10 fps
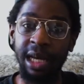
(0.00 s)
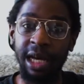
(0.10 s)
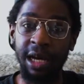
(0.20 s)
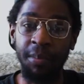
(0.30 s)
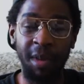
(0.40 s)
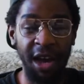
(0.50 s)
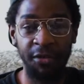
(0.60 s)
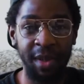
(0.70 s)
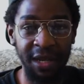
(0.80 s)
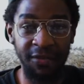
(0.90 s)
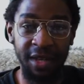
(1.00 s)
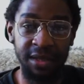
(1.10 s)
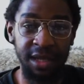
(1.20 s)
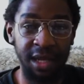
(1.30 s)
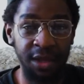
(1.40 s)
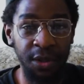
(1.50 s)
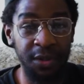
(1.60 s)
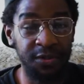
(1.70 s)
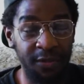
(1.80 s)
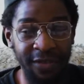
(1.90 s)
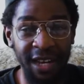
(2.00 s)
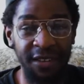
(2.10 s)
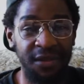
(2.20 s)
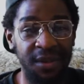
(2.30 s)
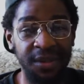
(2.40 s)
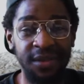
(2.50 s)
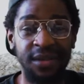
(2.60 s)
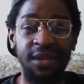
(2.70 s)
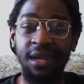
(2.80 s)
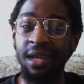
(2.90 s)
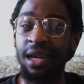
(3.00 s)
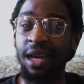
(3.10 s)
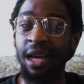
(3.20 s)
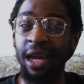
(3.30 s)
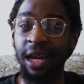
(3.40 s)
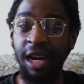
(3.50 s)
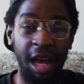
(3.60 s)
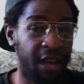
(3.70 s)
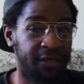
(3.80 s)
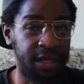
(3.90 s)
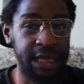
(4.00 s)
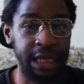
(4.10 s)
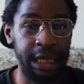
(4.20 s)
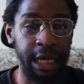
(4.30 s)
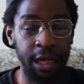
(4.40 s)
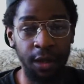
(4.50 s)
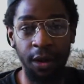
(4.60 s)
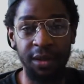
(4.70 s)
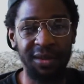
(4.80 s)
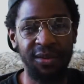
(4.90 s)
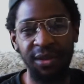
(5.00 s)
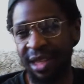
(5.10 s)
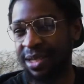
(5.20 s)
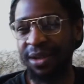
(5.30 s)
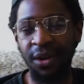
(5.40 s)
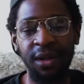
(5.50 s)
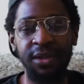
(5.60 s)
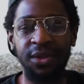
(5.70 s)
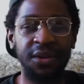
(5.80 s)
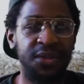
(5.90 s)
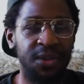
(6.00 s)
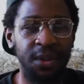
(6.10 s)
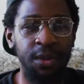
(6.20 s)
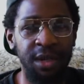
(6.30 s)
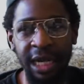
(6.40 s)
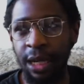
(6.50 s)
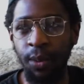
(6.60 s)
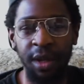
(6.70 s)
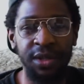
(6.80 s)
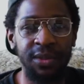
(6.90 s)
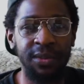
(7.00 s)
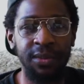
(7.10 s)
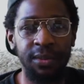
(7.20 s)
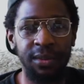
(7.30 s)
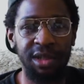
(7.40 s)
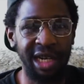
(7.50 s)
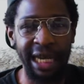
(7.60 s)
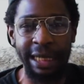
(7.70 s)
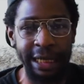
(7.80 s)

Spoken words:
I've been invested in those for 5 years and I haven't seen any loss. These are not stocks you really want to trade